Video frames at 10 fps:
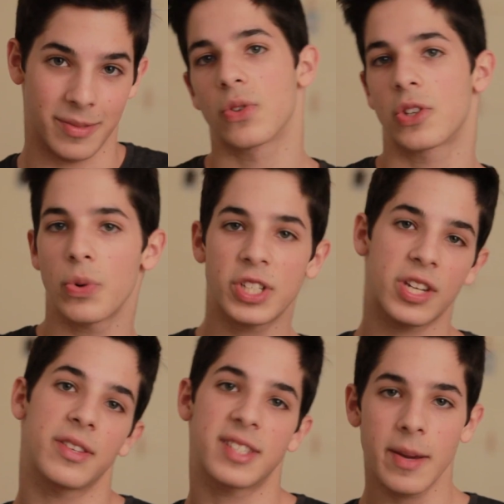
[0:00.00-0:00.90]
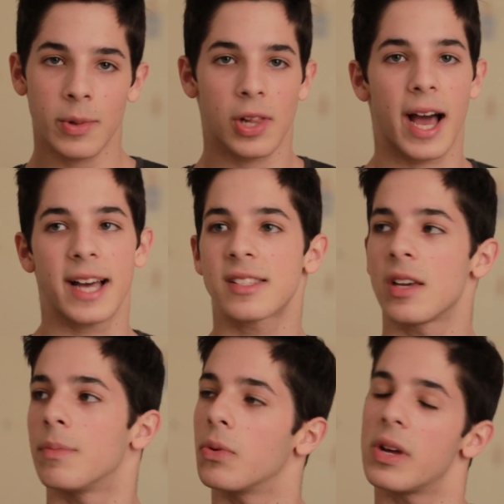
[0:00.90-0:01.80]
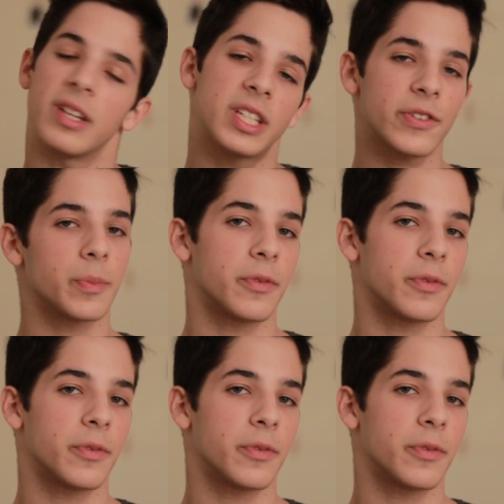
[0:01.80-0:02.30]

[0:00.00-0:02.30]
So I switched to the same class, but with a different